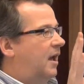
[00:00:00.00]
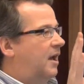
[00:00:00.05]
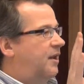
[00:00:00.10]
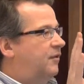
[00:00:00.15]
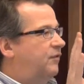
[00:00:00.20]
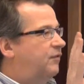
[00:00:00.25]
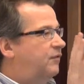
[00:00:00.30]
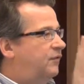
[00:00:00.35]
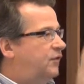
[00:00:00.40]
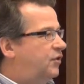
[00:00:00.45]
an
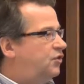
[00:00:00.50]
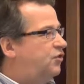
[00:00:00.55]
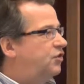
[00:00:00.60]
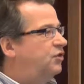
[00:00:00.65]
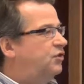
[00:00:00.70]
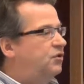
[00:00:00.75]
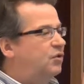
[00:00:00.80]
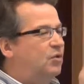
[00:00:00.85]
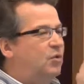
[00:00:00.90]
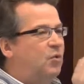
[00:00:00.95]

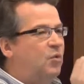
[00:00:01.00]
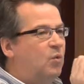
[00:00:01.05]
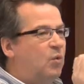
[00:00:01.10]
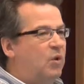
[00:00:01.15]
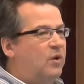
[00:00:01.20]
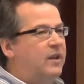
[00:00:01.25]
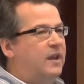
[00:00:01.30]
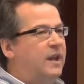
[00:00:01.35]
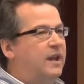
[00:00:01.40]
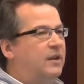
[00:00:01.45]
efficient,
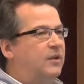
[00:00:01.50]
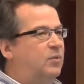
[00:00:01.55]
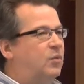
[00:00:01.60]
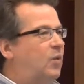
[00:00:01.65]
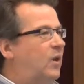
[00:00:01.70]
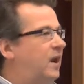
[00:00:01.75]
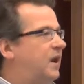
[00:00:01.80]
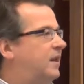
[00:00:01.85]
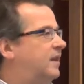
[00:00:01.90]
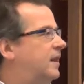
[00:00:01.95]
coordinated
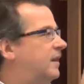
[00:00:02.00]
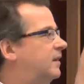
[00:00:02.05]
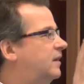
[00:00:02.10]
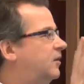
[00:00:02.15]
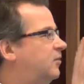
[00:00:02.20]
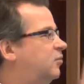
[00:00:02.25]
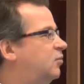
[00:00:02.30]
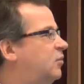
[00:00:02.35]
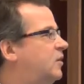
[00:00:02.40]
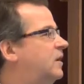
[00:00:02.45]
way that
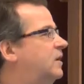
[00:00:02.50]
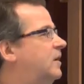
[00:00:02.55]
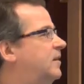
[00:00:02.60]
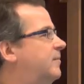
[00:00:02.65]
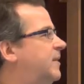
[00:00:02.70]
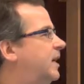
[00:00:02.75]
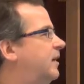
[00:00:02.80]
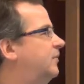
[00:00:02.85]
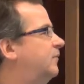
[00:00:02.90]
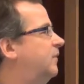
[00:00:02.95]
can really
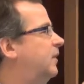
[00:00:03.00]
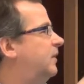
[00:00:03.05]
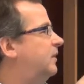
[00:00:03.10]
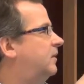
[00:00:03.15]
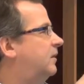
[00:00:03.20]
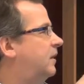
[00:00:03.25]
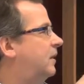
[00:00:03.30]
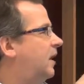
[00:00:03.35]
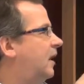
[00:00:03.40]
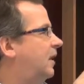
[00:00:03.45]
benefit
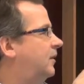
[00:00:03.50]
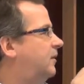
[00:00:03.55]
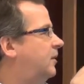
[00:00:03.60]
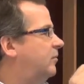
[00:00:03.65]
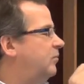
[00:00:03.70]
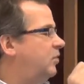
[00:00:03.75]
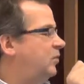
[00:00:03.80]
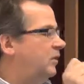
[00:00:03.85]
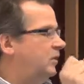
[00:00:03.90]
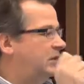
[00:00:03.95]

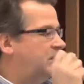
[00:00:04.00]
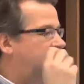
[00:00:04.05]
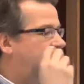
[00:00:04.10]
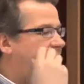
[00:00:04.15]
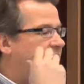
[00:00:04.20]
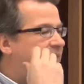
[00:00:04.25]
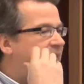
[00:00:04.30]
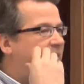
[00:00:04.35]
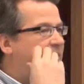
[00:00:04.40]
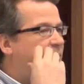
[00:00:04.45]
communities.
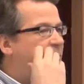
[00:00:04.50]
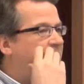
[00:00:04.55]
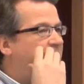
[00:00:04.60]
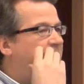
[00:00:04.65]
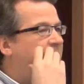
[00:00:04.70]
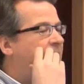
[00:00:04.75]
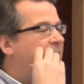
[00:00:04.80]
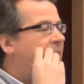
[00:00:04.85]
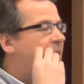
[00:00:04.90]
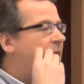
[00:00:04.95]
So that's what
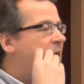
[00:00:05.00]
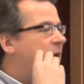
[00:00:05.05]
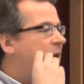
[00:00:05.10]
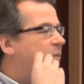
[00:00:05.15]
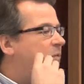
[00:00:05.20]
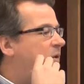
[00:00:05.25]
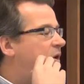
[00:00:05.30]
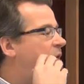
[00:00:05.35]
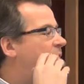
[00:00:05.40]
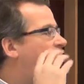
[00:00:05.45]
we